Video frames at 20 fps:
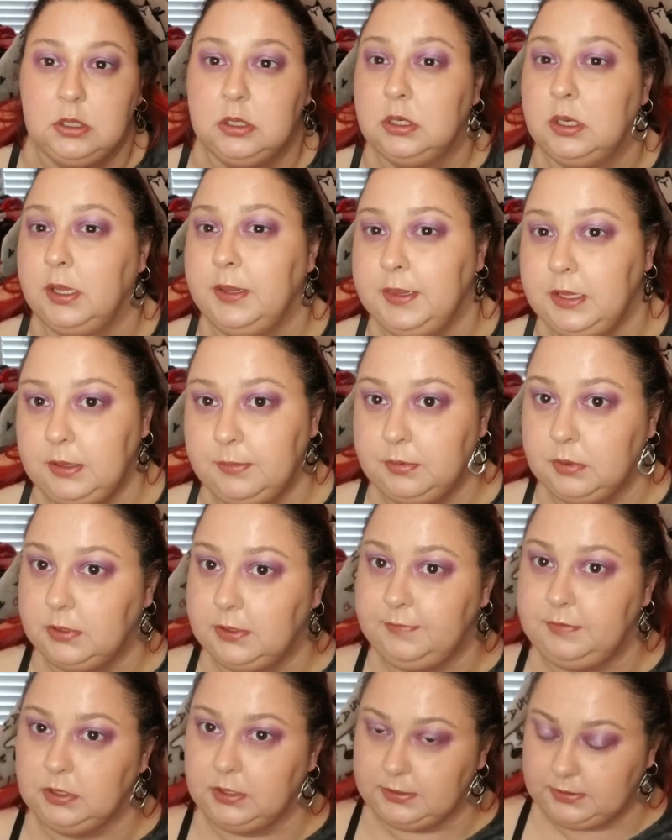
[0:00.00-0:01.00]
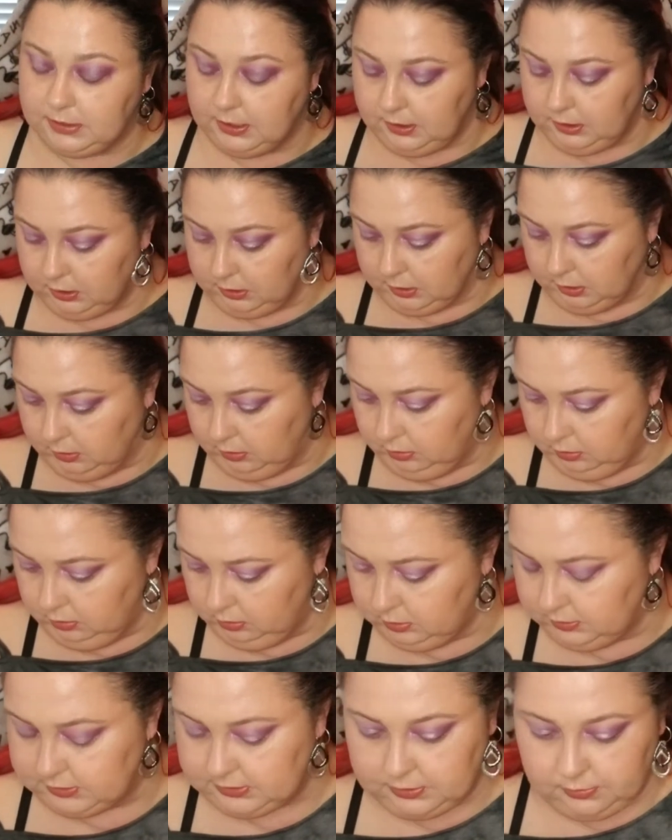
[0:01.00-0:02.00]
I think I'm gonna leave it like that, y'all,
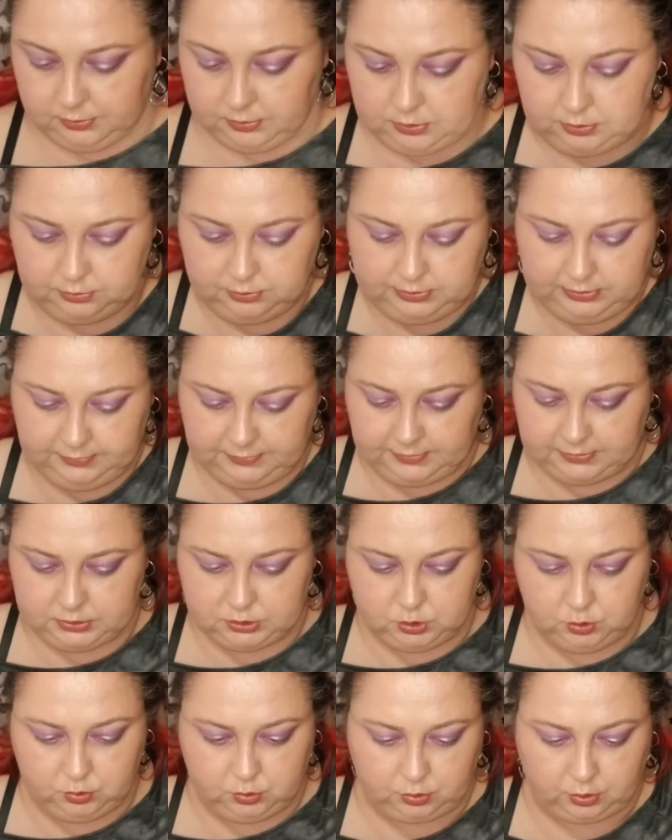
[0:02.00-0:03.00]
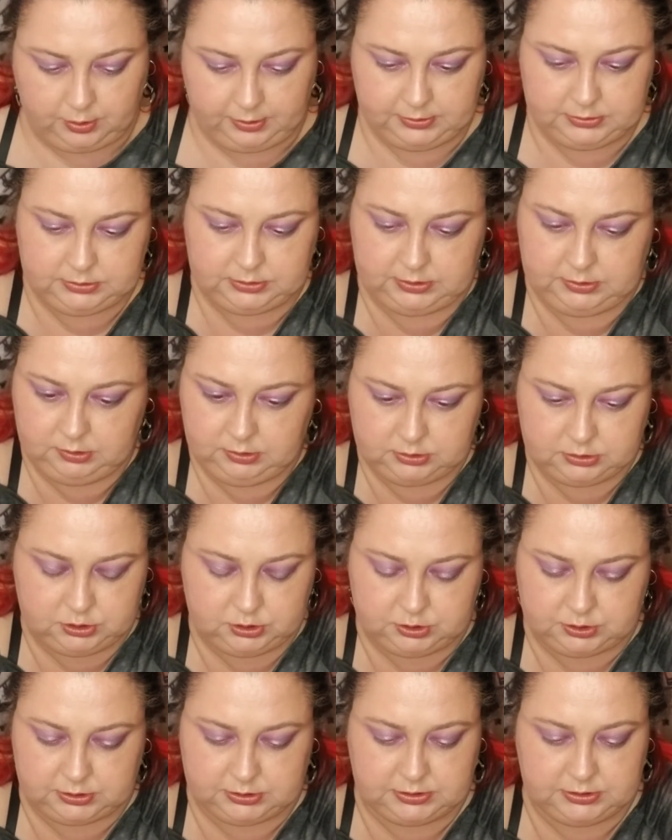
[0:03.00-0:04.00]
because I don't want to do anything too crazy. It's
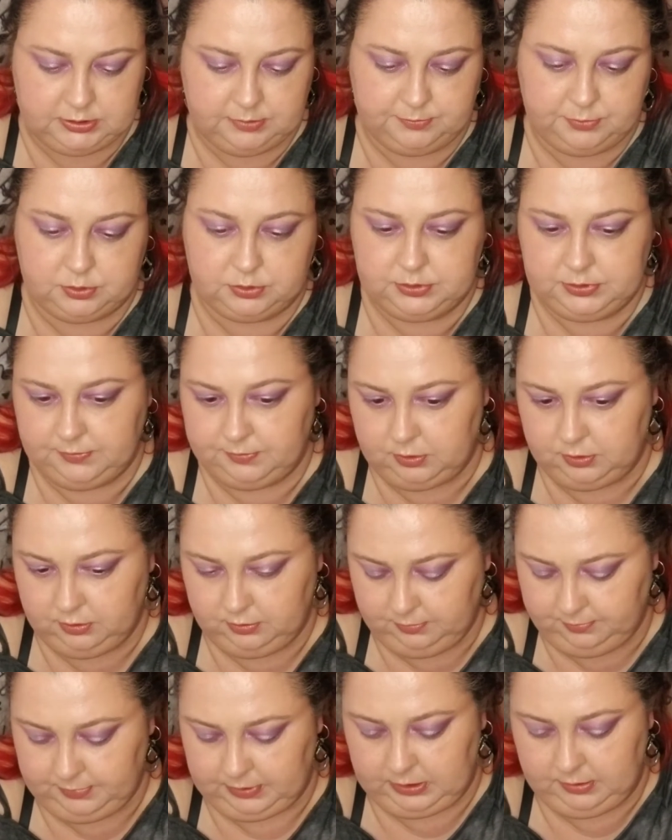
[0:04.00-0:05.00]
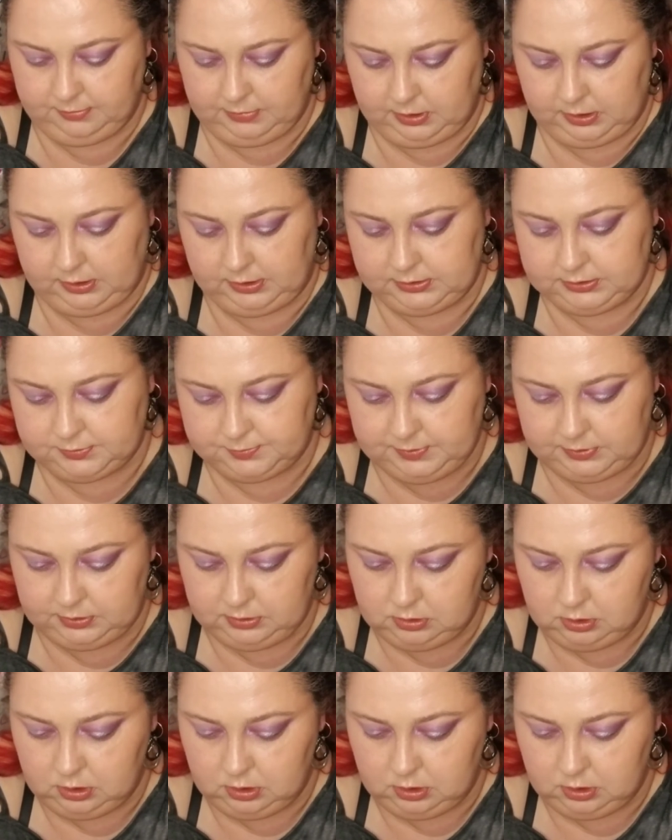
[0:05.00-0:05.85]
just a simple dinner, me and my husband.